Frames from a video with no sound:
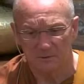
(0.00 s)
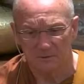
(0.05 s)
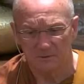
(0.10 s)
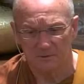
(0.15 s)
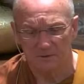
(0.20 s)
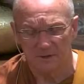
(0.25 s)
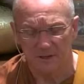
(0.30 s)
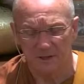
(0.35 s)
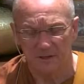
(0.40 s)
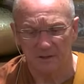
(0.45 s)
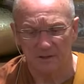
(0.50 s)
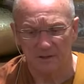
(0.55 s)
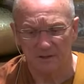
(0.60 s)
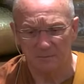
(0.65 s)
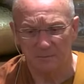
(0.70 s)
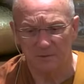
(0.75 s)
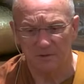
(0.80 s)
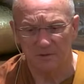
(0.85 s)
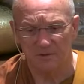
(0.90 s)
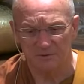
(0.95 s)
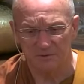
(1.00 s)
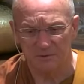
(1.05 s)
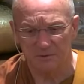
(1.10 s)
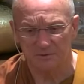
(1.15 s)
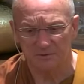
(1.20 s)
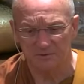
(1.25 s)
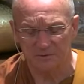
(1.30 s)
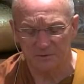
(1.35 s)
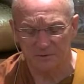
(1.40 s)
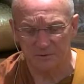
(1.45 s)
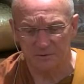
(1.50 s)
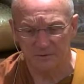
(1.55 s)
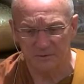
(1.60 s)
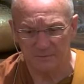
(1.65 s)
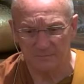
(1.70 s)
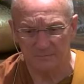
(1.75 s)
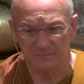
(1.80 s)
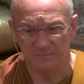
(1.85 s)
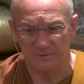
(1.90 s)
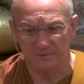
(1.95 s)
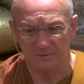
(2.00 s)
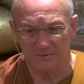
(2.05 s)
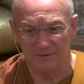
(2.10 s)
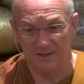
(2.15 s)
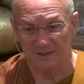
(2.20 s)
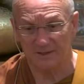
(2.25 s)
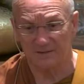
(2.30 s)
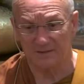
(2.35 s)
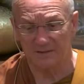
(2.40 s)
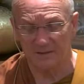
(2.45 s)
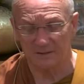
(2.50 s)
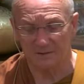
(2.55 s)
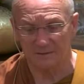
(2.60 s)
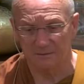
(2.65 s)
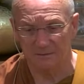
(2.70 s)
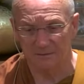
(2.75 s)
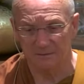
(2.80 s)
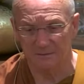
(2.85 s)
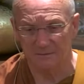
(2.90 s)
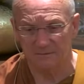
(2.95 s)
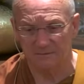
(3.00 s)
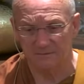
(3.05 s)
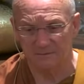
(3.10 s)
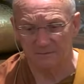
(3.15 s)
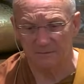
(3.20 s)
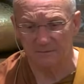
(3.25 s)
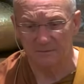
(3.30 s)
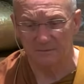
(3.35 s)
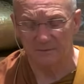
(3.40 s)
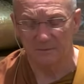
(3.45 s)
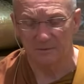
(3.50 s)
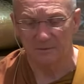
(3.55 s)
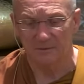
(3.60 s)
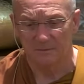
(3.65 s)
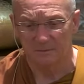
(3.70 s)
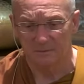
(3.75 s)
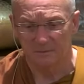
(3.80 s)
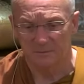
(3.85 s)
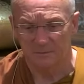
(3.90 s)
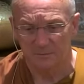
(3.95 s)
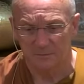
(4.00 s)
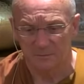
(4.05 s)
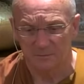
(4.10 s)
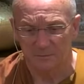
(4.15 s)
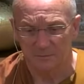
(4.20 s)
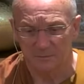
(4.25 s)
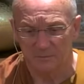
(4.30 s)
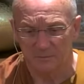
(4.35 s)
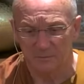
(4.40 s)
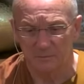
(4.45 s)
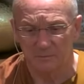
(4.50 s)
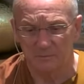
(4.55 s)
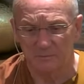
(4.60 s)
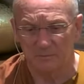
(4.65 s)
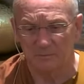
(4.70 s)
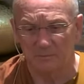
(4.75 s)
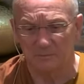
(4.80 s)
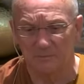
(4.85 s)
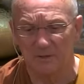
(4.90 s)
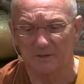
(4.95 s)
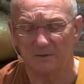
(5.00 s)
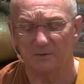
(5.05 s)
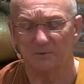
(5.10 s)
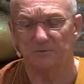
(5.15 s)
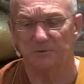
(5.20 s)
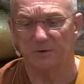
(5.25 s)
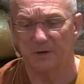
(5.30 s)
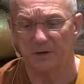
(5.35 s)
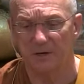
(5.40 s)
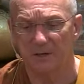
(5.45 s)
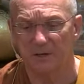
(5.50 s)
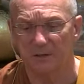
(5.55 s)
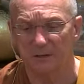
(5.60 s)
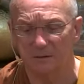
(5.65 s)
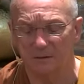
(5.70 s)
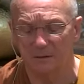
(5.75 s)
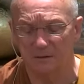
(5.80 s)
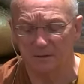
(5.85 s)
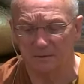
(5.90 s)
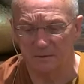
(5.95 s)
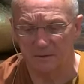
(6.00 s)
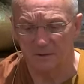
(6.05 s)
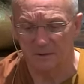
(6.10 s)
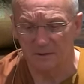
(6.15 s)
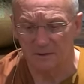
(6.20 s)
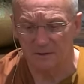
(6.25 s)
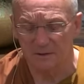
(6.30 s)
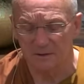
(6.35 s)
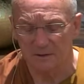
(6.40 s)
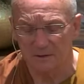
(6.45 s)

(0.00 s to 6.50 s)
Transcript: technique, but it's also the technique of mental training that the